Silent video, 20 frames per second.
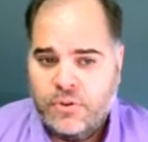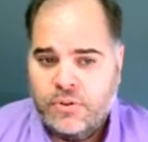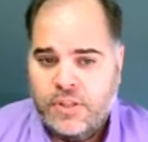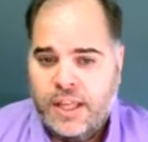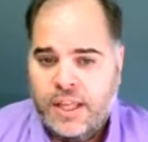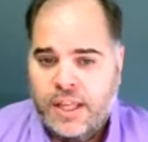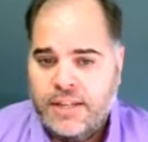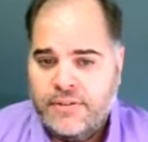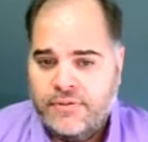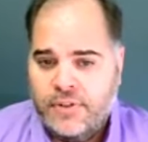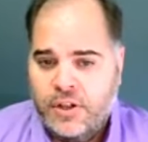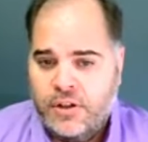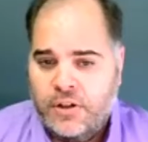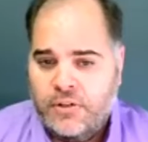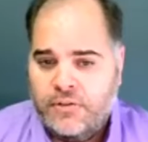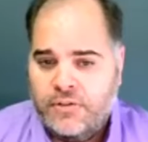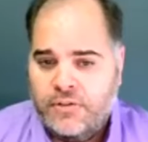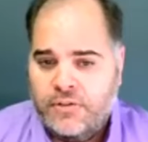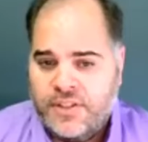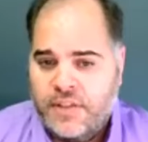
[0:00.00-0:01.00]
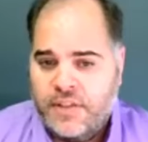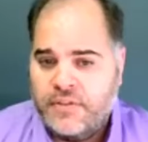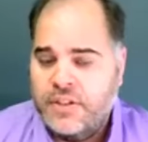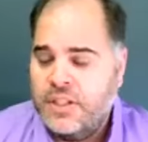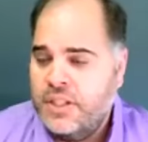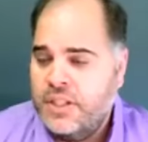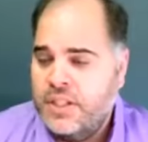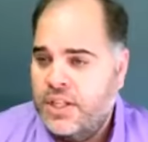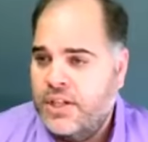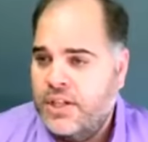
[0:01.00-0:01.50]
life of 7
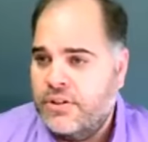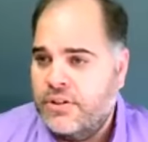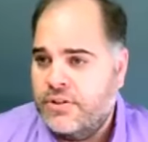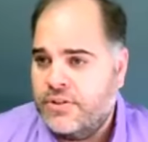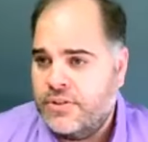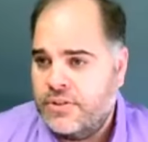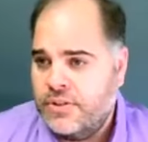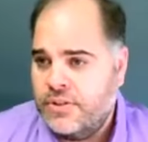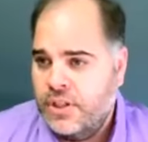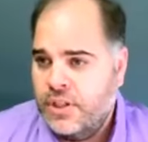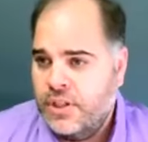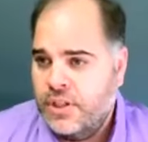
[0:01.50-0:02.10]
years